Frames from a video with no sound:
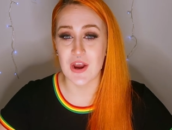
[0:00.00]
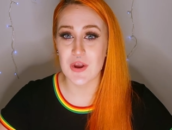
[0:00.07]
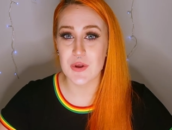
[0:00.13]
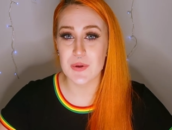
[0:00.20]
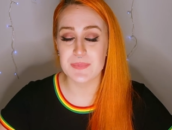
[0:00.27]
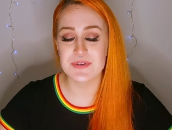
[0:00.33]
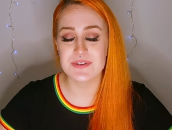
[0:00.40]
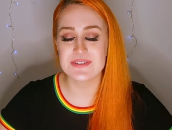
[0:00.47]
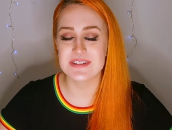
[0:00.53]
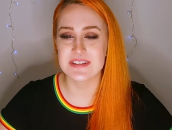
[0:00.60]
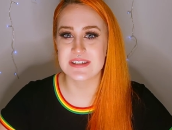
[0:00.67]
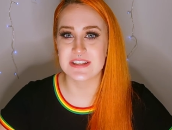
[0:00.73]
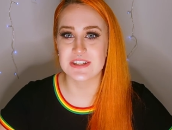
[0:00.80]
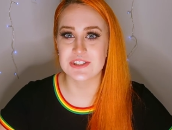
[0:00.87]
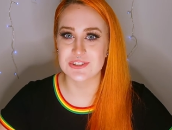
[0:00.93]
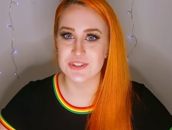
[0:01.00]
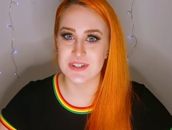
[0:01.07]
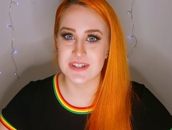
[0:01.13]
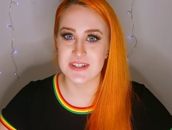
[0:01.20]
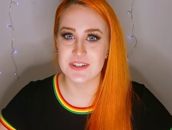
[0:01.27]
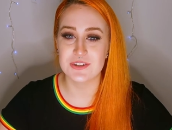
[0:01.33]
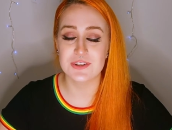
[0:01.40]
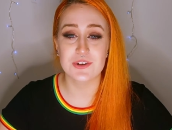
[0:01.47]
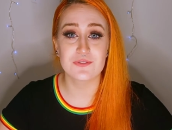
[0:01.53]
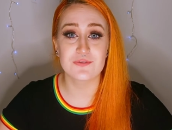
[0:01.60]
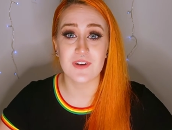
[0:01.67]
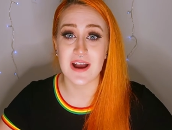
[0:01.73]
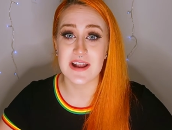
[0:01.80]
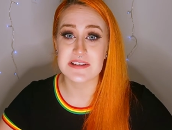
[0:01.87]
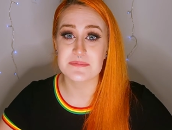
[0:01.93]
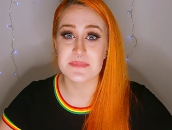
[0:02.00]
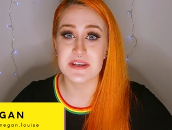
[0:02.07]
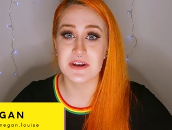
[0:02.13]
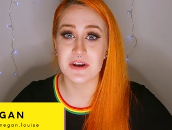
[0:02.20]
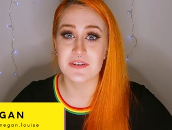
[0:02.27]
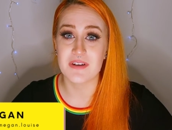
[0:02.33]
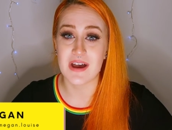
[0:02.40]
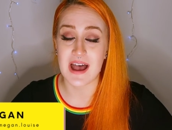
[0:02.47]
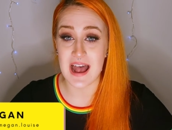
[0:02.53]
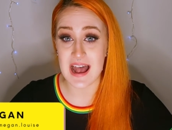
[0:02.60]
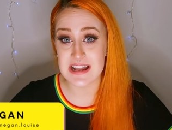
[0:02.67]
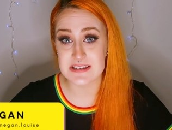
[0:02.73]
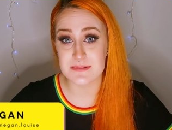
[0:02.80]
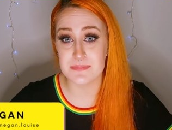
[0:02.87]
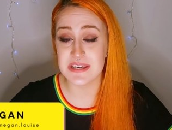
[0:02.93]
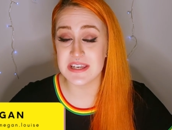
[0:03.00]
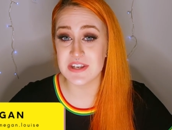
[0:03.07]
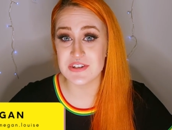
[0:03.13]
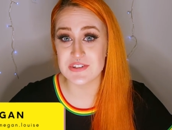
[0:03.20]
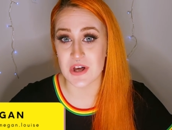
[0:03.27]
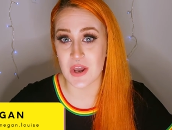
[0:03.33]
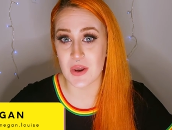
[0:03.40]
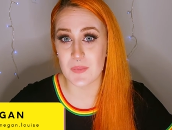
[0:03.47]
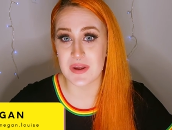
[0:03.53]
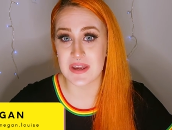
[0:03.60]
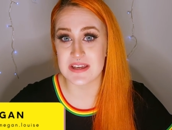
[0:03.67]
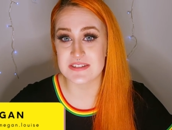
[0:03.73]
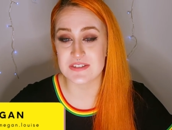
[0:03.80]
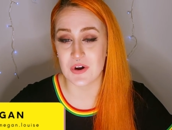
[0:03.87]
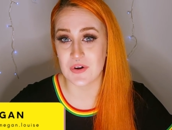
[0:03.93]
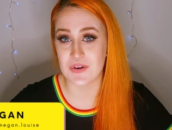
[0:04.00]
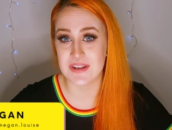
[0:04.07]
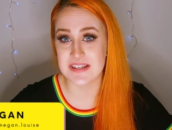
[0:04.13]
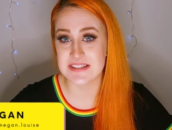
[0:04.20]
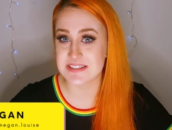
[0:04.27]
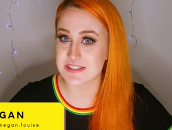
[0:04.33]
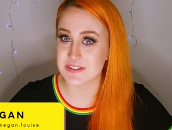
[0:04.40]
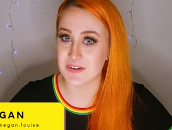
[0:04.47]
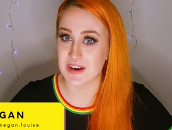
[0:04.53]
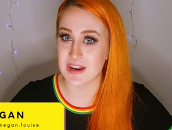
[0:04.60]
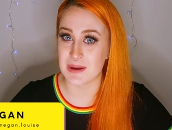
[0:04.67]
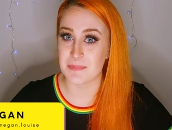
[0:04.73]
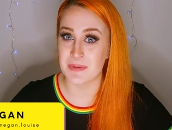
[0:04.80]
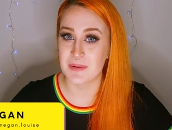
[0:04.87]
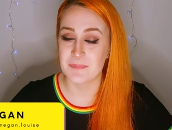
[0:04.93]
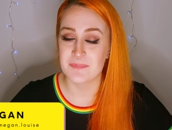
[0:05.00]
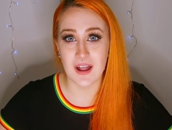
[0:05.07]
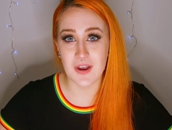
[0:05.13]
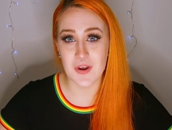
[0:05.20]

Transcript: I hope you did enjoy it. You can find me over at Megan.Louise on Instagram.